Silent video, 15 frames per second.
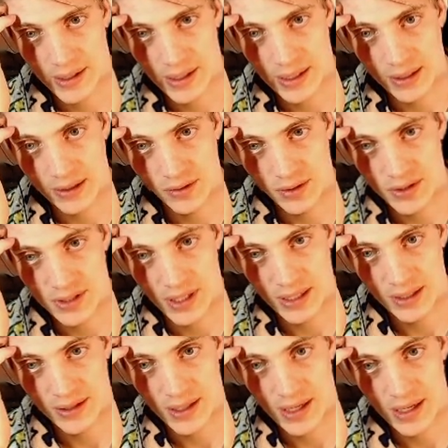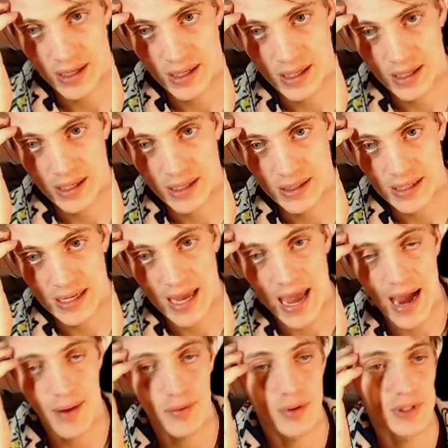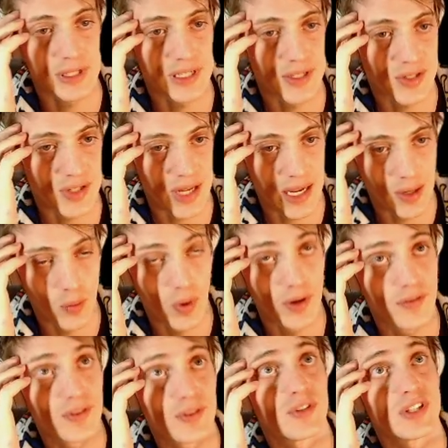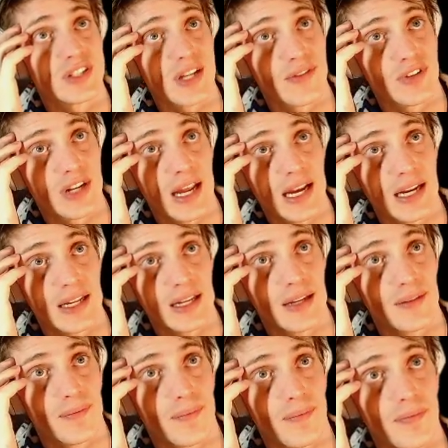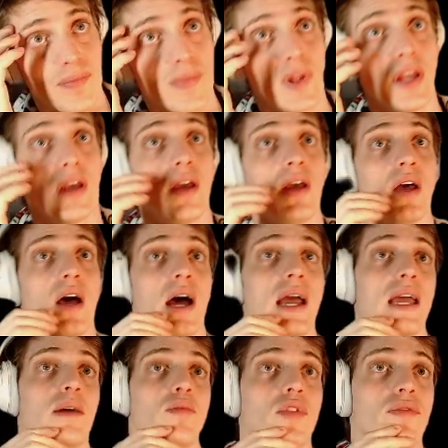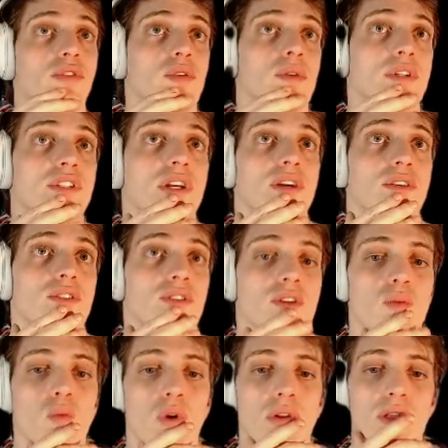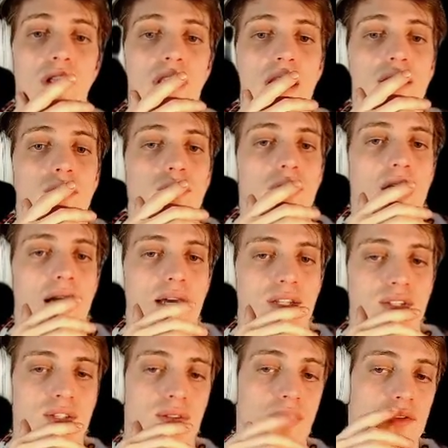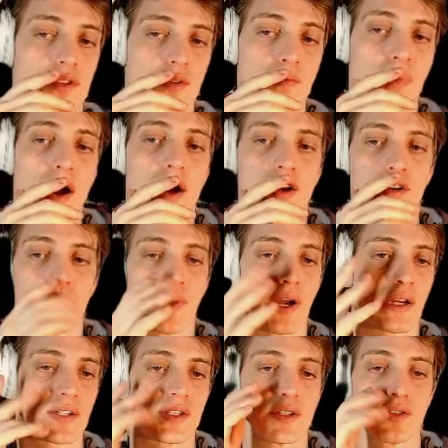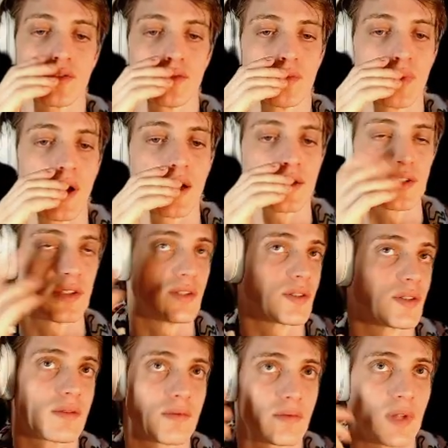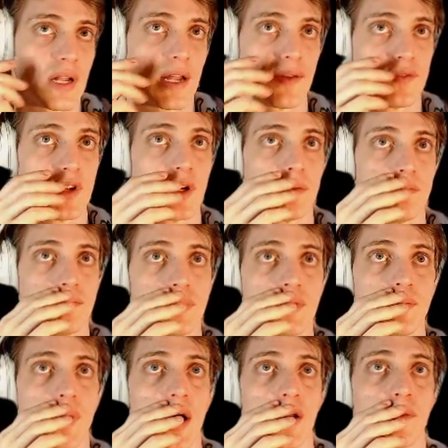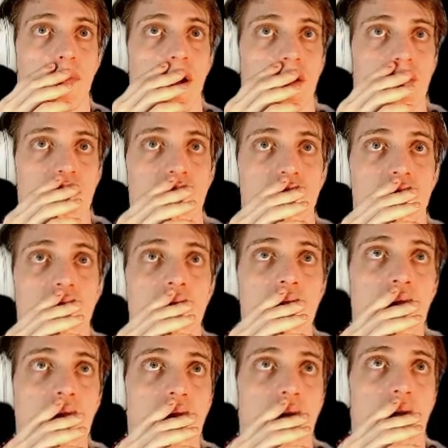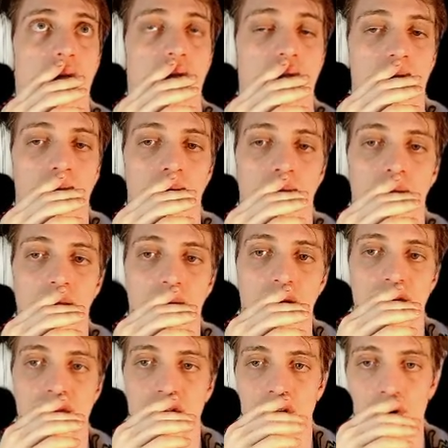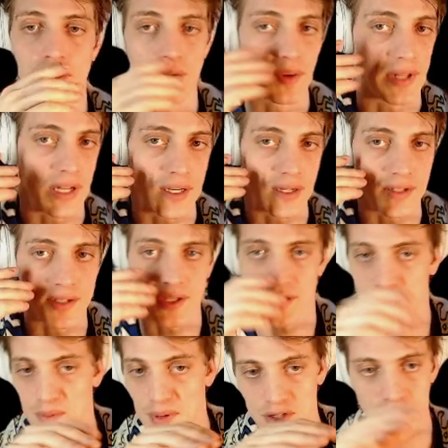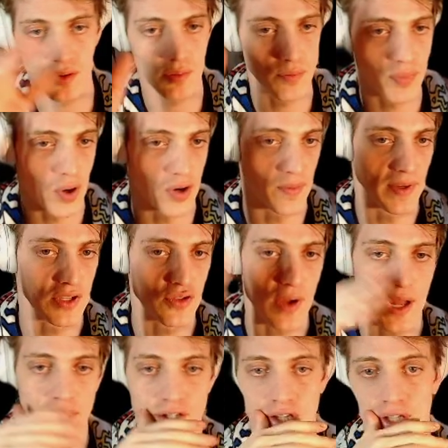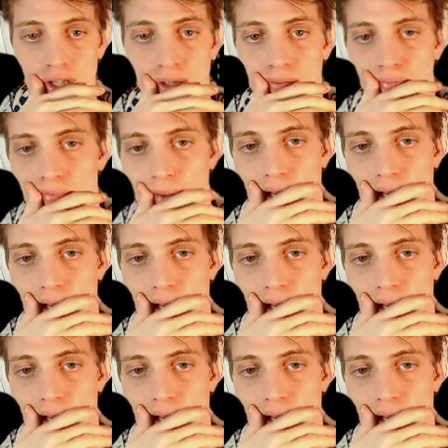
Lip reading: It looks like the hourly is saying 157.80. I am reviewing tickers. What are the yellow lines? Those are Potter boxes, or boxes that I've dubbed Potter boxes. If you don't know what that is, that's part of my strategy.